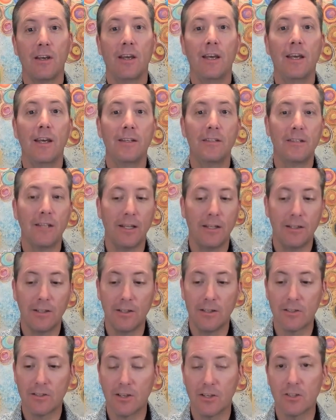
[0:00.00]
and
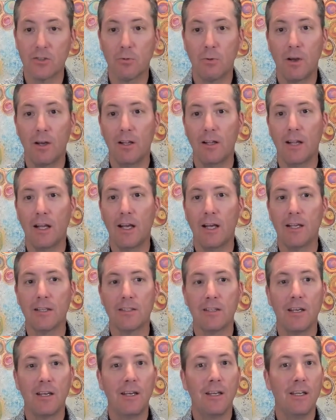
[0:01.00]
tendons, as well
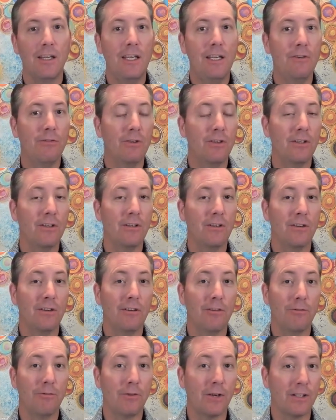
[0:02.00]
as even
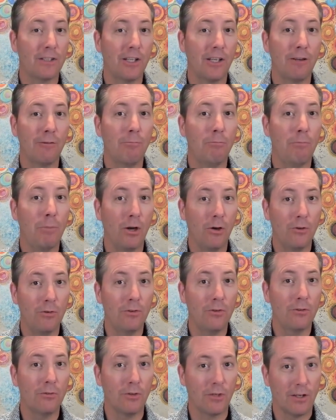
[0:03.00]
affecting
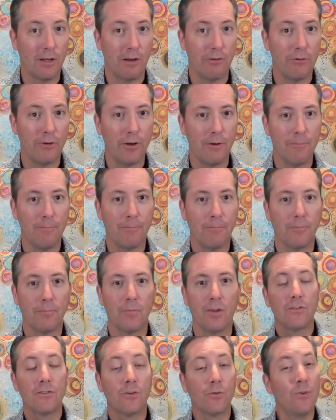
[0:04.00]
bone recovery.
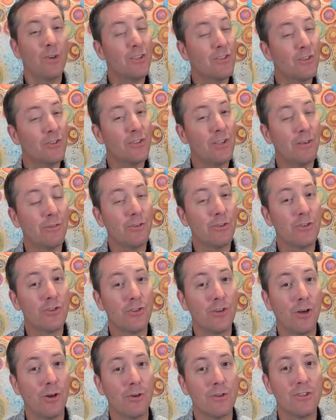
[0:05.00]
So research even
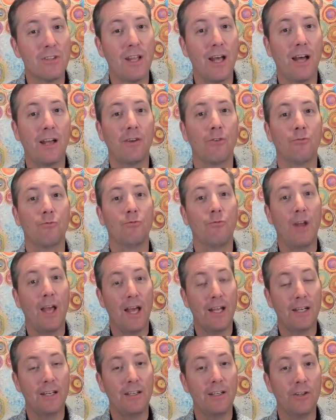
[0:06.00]
shows that
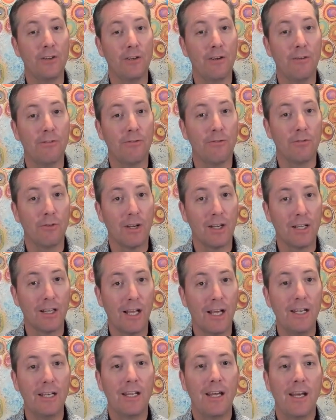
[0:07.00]
red and near-infrared
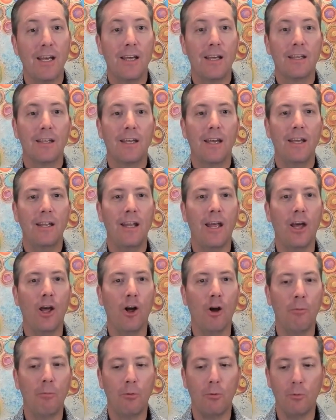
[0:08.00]
light can
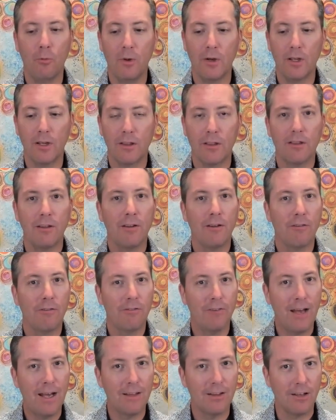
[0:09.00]
help with
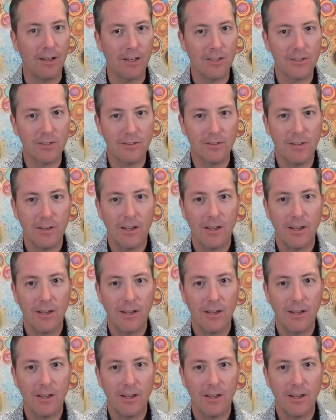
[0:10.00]
fat loss.